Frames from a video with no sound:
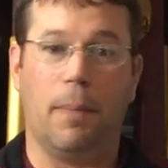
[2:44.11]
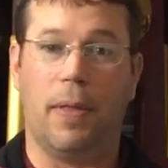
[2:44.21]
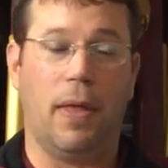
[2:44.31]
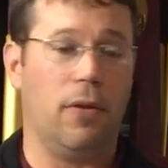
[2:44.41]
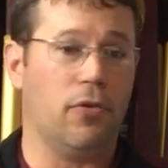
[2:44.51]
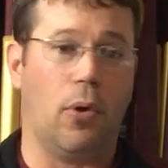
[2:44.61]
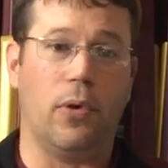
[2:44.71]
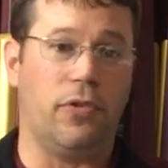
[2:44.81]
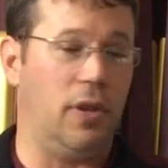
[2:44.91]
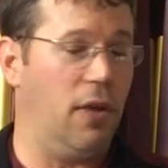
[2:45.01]
And then there's
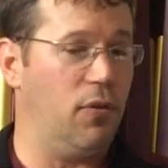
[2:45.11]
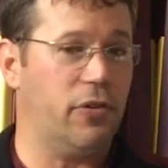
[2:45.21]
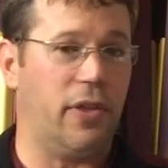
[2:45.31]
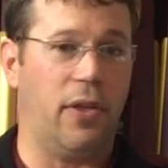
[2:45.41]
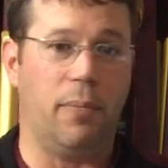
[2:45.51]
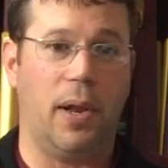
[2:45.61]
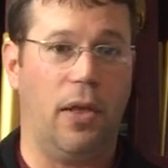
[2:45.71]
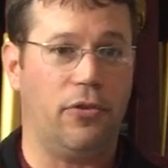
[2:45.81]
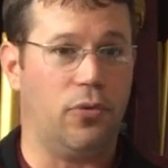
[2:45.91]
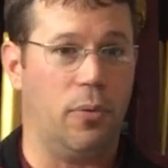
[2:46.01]
always, you never sell anybody
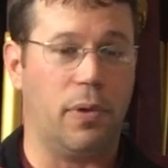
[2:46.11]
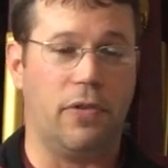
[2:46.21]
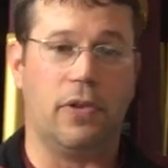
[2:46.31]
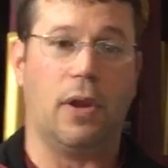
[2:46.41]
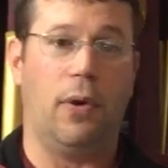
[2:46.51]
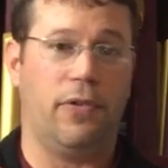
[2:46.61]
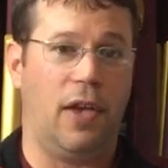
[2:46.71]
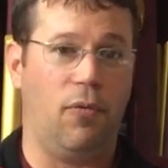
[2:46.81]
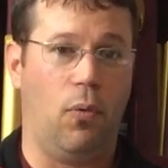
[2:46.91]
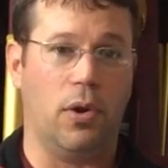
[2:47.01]
else short, because you can always
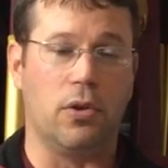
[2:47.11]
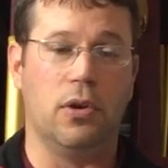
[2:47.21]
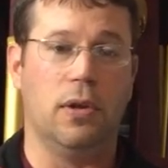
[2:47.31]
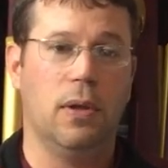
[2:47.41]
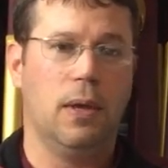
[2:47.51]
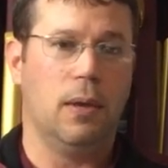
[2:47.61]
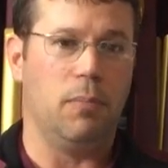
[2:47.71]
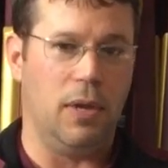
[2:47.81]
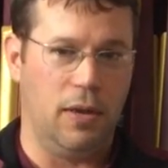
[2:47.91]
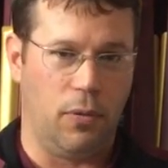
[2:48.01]
have one good
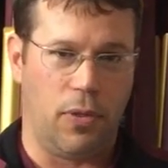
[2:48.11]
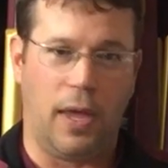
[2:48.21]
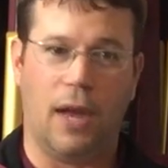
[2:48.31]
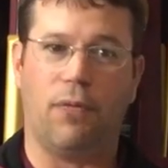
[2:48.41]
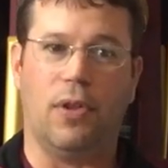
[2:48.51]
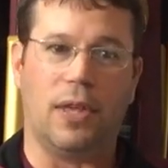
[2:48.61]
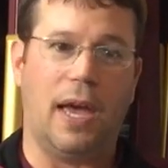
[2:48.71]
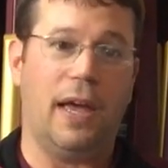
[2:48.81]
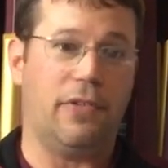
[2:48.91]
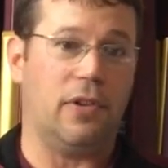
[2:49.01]
meet with a handful of
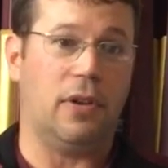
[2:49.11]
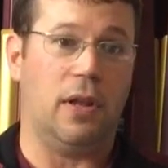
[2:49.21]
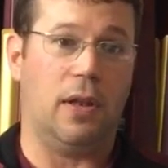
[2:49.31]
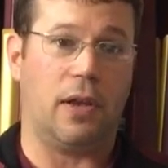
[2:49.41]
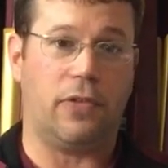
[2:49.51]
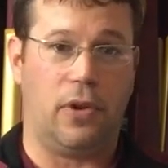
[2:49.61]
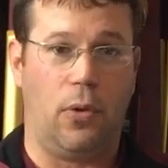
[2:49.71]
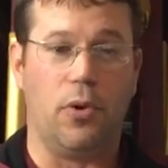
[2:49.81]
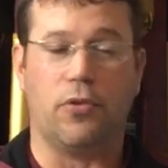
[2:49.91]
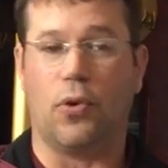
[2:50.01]
guys, and next thing you
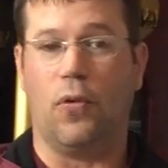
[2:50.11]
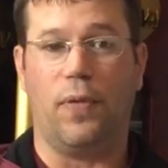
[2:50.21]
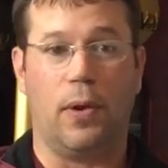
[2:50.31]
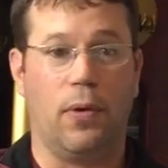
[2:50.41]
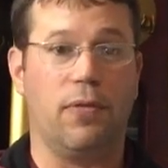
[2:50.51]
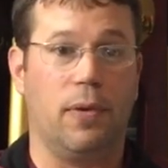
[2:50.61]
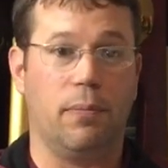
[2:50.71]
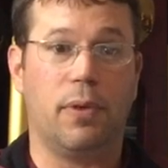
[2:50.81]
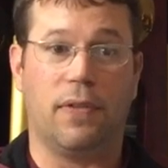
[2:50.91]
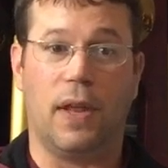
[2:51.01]
know, you're trophying or
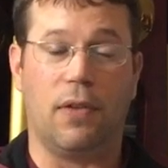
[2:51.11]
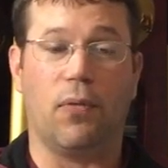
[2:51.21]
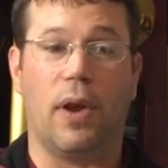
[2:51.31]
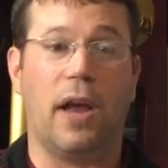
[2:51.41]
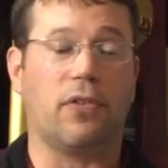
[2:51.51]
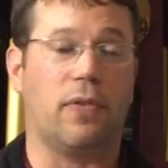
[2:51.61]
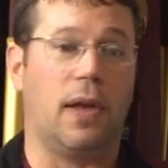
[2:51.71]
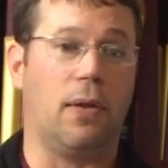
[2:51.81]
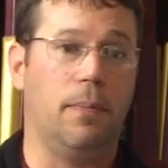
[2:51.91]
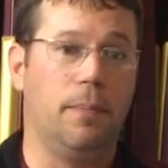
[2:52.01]
even contending for a national
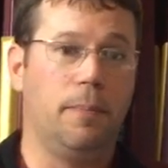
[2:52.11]
title.